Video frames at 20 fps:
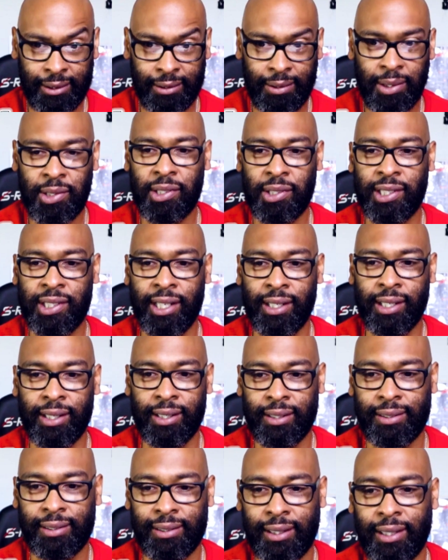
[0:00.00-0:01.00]
I
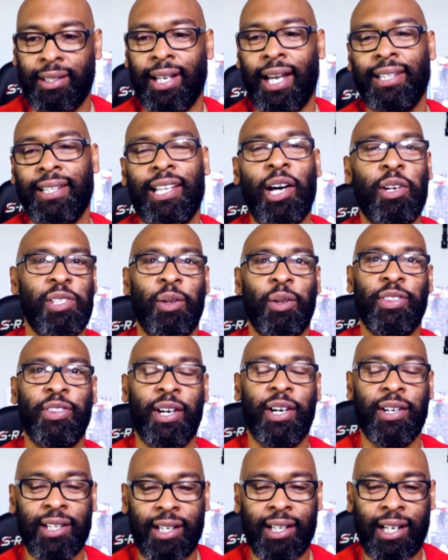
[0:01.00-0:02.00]
thought he was gonna
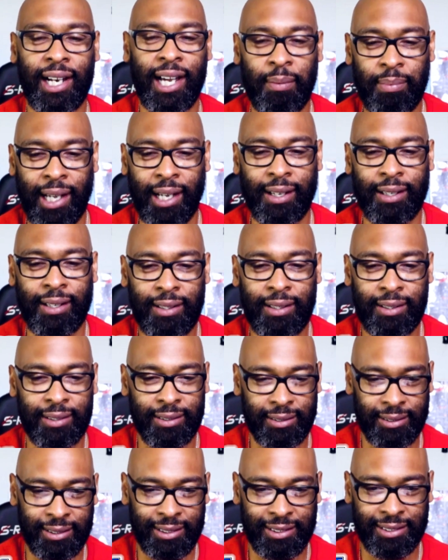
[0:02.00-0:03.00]
thunderclap like Hulk.
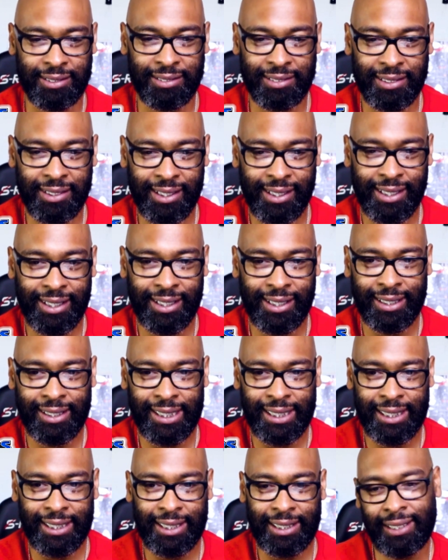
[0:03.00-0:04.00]

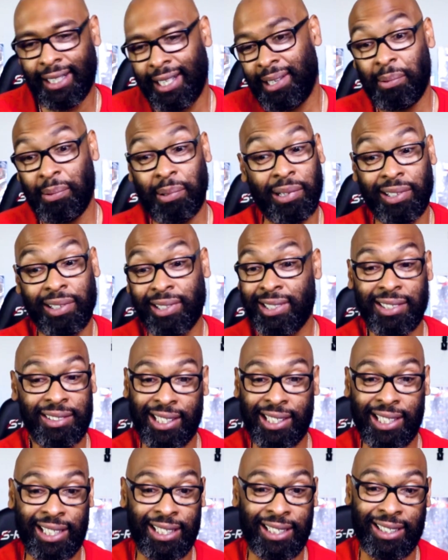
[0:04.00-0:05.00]
That'll work too, I
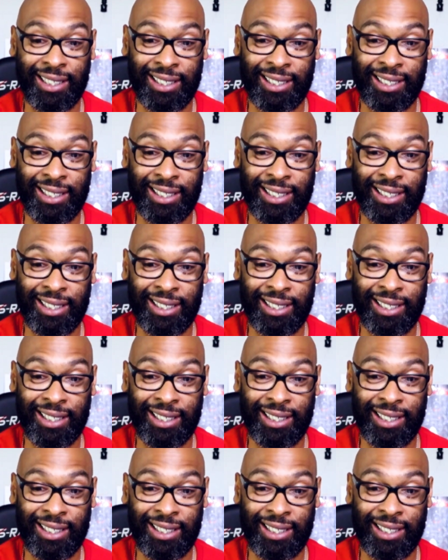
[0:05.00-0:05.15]
guess.